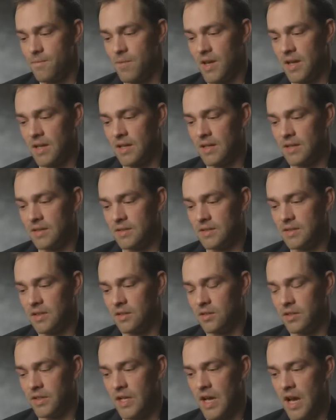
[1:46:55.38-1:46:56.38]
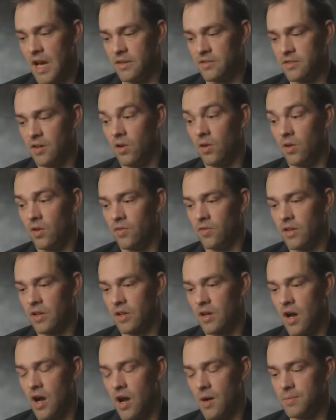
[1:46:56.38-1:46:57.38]
making a single dash all over
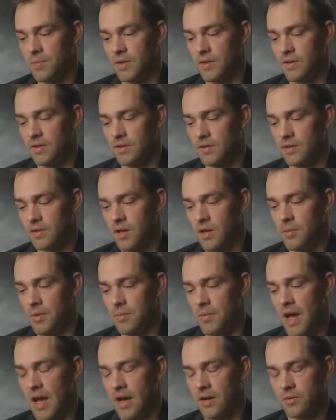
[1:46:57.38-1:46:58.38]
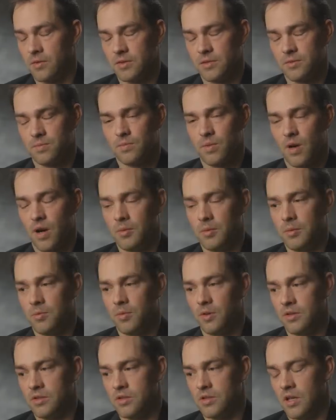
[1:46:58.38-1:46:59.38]
the cop and coming back was probably
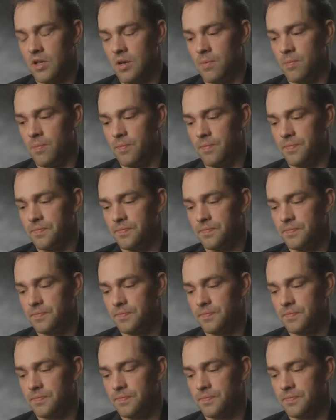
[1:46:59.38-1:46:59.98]
pretty slim.